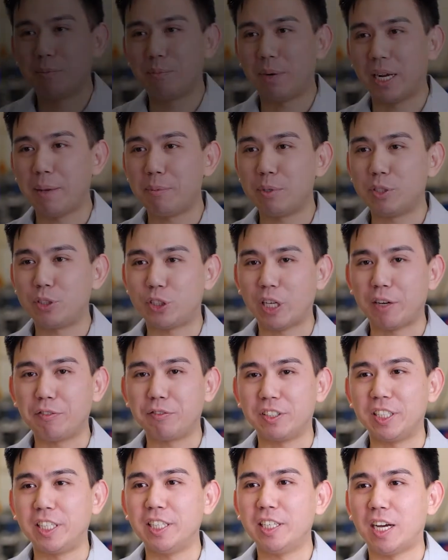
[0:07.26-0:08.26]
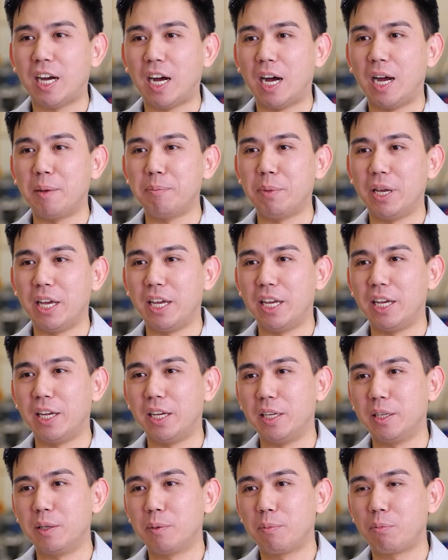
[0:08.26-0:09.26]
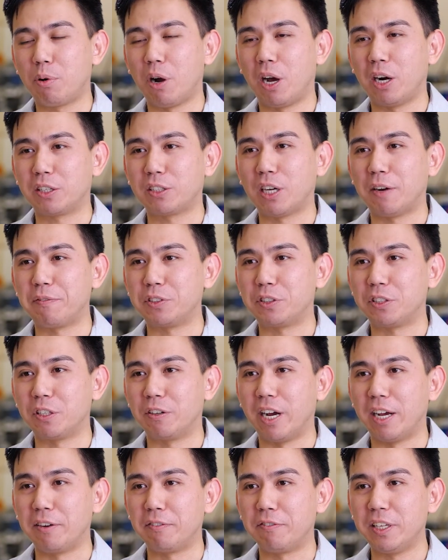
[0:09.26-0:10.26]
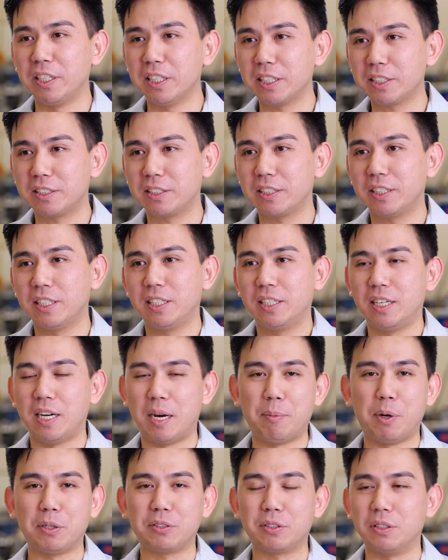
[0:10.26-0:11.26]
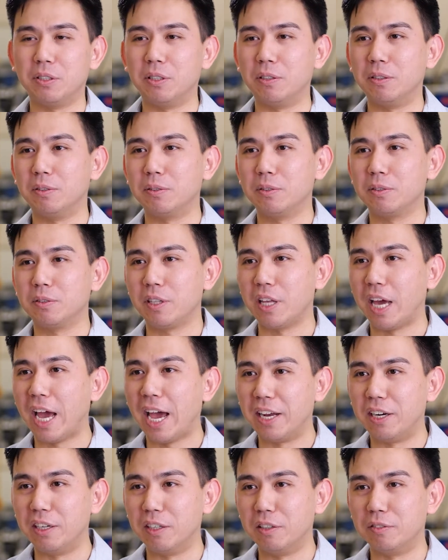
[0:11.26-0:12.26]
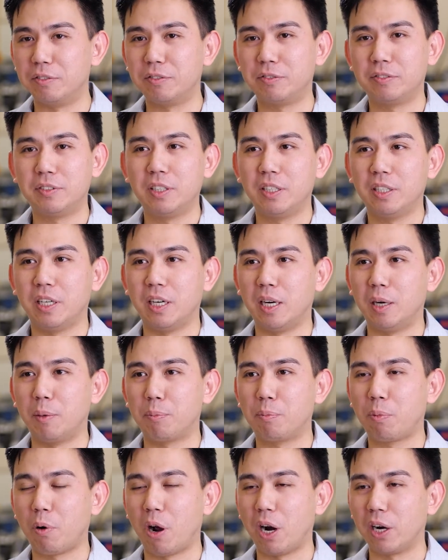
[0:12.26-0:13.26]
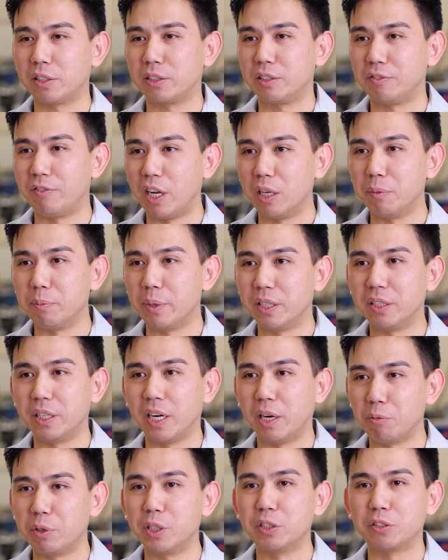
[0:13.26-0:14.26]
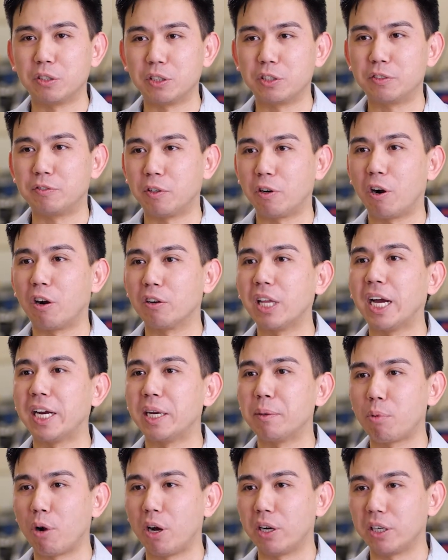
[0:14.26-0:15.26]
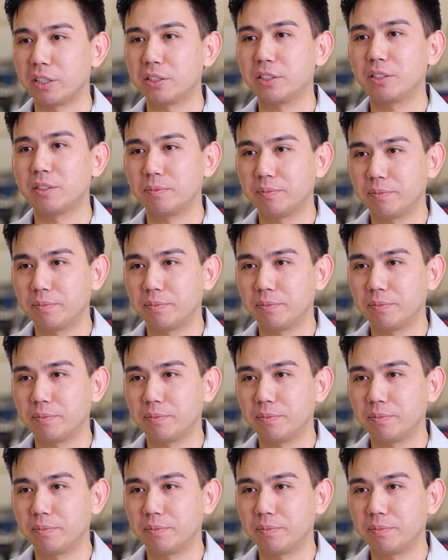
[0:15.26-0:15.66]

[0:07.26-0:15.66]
My name is Jeff Lee. I'm a product officer at Fiilex. I'm also the head of product development and research for our lighting products.